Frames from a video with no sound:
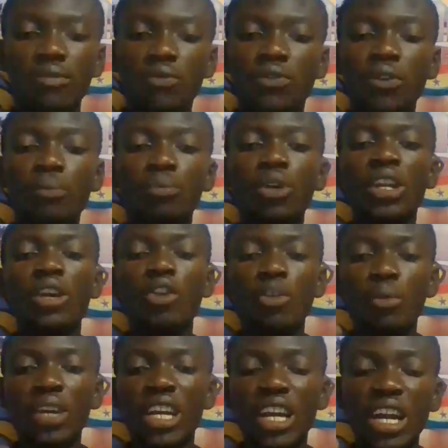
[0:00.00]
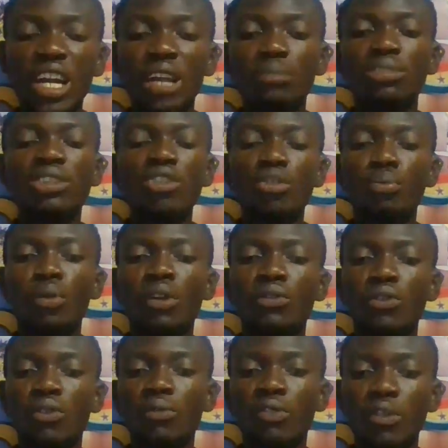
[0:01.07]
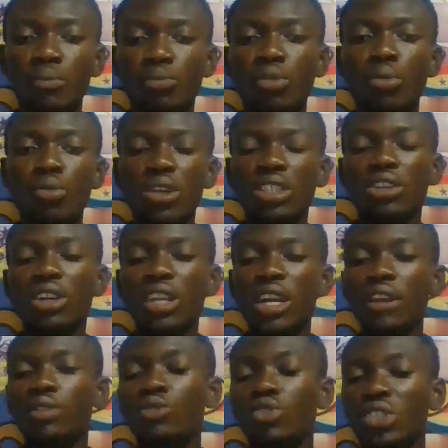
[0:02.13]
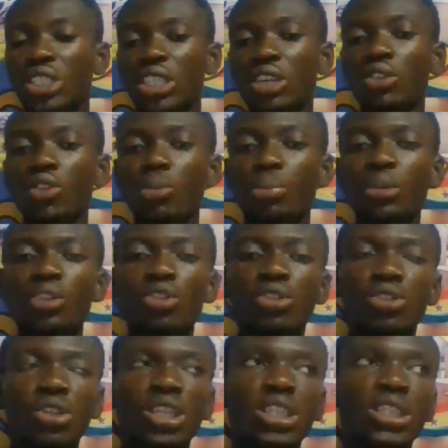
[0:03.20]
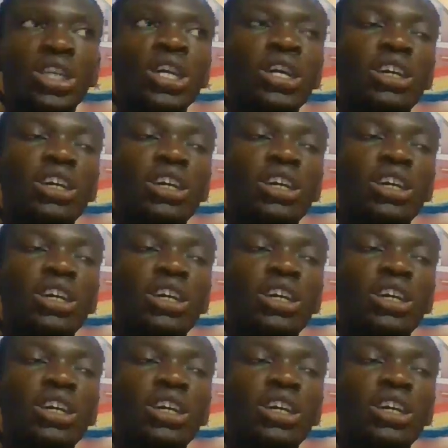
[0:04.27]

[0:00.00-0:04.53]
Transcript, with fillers: from the, the Galamsey report from Frimpong Boateng. I'd like you to share your opinions on it.